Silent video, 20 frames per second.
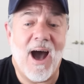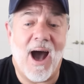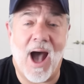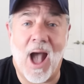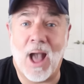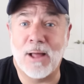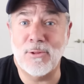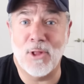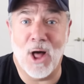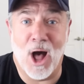
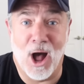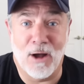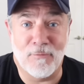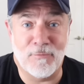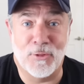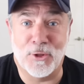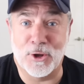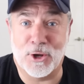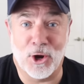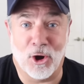I
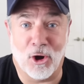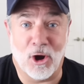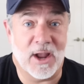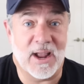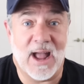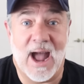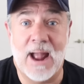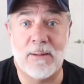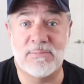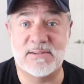love the Keurig.
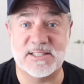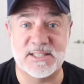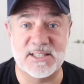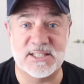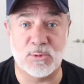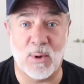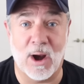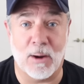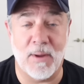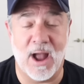I absolutely
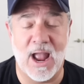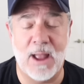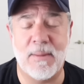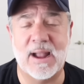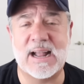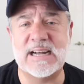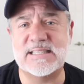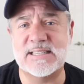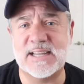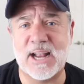swear by it. My
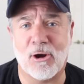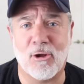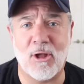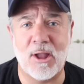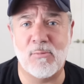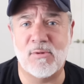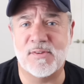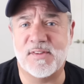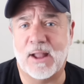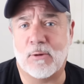cousin
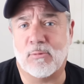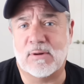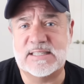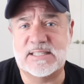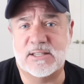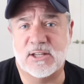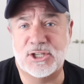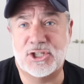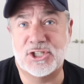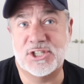Caroline was like
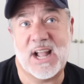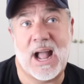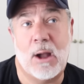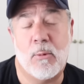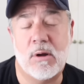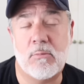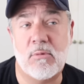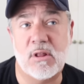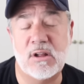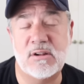recently, she's like, I
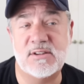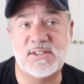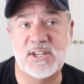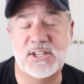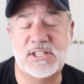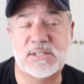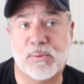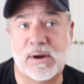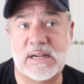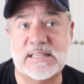want one of those
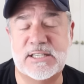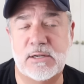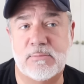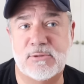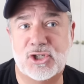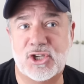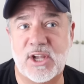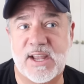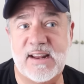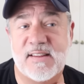Nespresso
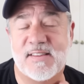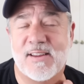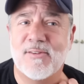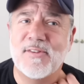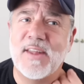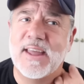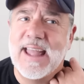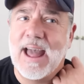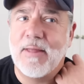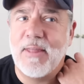machines. And I was
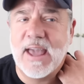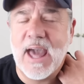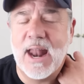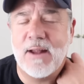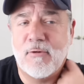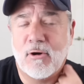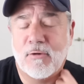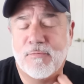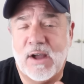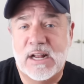like, yeah, they kind
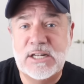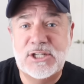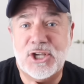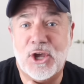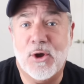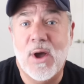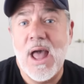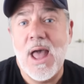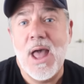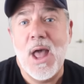of are fun
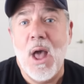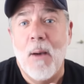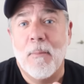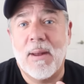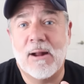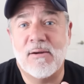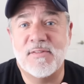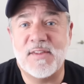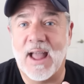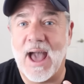too.
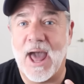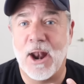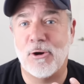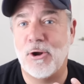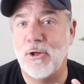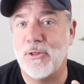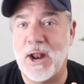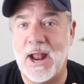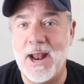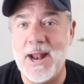But I was like, I don't
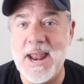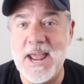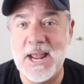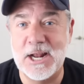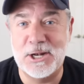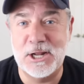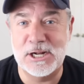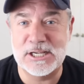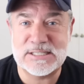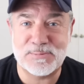know that I need
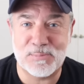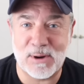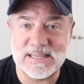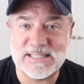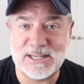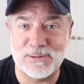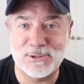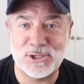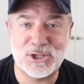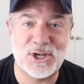an
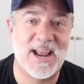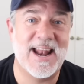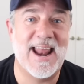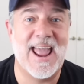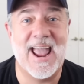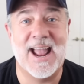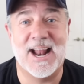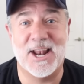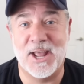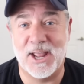Nespresso machine
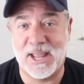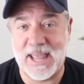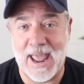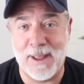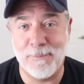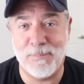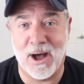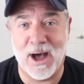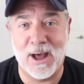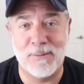and a
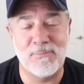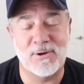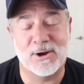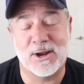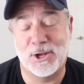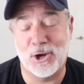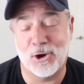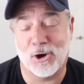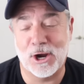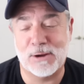K-Pod
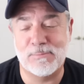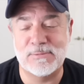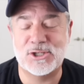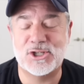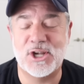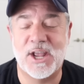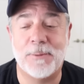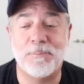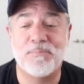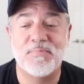Keurig
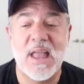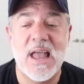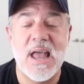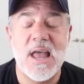machine.